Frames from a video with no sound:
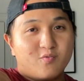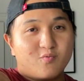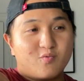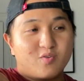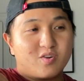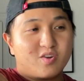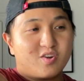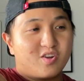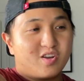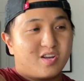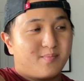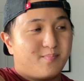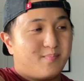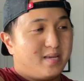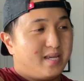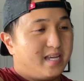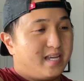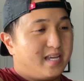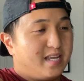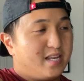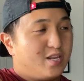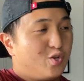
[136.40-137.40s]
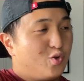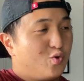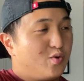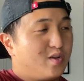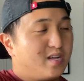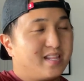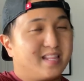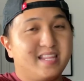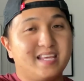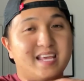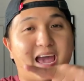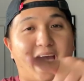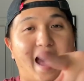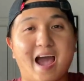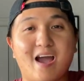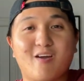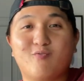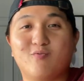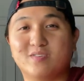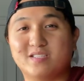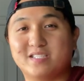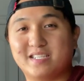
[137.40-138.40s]
we're gonna be doing the
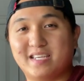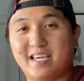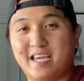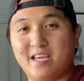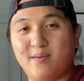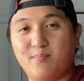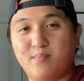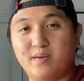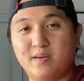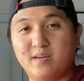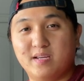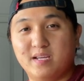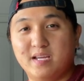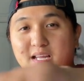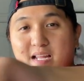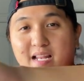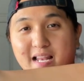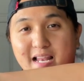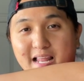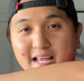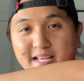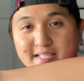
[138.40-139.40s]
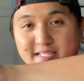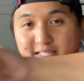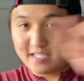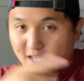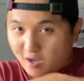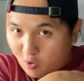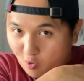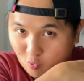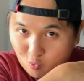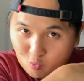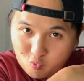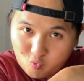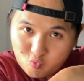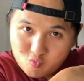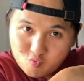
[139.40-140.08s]
aquascape. Let's go.